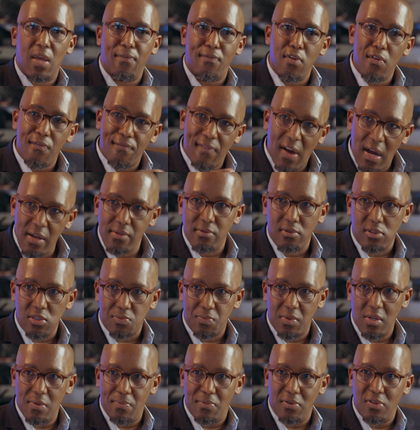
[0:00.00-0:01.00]
if you find those
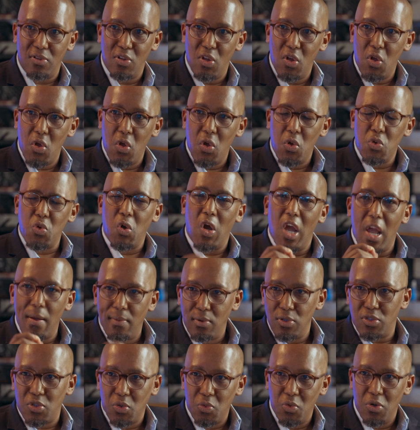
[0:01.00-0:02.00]
people, you're
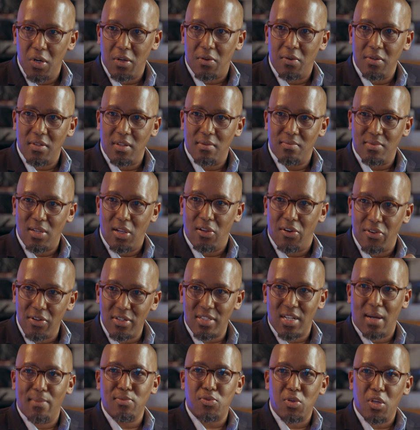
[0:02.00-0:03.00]
able to work with them. There are a lot
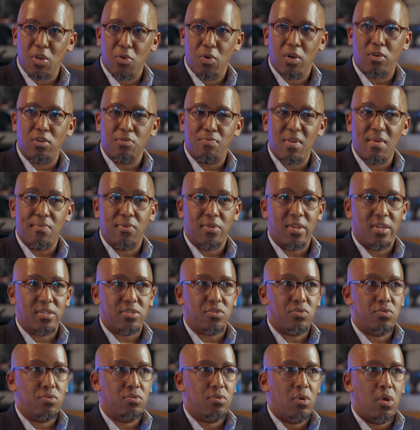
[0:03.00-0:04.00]
of times where you work with people
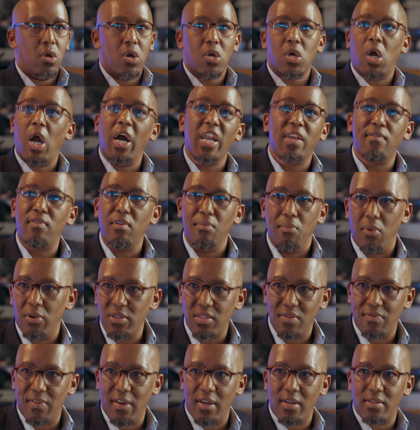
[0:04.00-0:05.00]
that you can't even
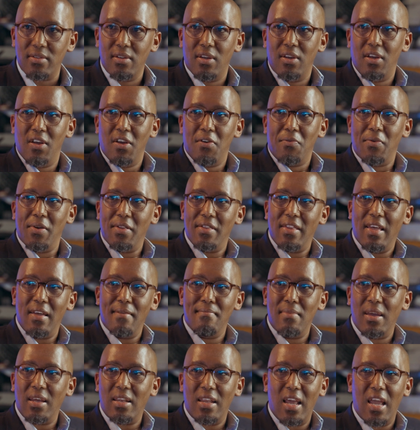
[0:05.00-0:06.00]
motivate when their
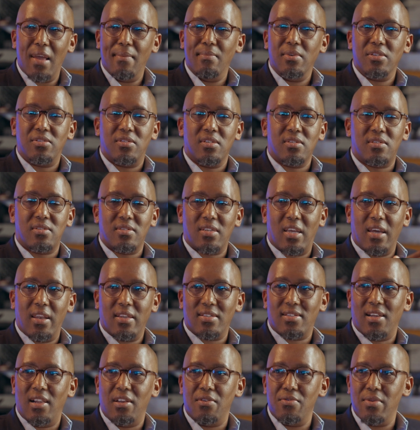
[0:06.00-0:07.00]
main aim is just get
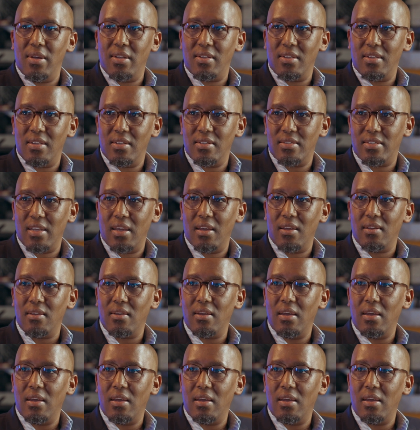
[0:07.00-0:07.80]
a salary at the end of the day